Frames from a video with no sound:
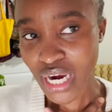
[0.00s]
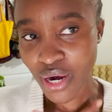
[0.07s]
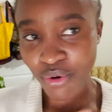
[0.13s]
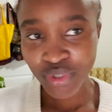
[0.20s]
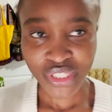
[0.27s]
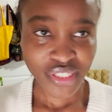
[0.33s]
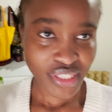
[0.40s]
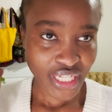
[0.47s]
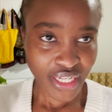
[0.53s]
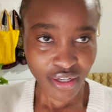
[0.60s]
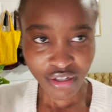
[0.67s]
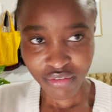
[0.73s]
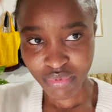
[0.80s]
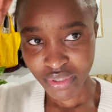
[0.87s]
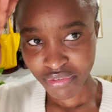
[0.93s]
I would just take
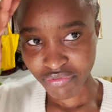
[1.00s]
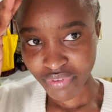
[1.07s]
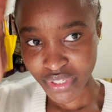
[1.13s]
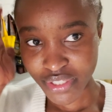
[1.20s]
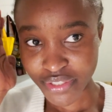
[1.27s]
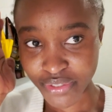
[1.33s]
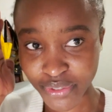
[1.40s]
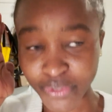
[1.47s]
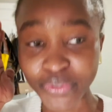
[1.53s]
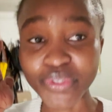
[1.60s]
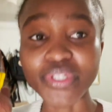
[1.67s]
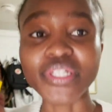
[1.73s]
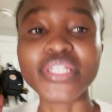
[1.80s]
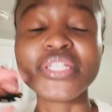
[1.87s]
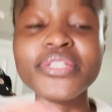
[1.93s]
care of my face
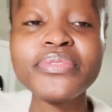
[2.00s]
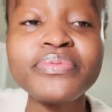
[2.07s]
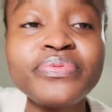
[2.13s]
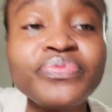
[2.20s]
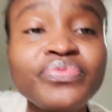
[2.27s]
only.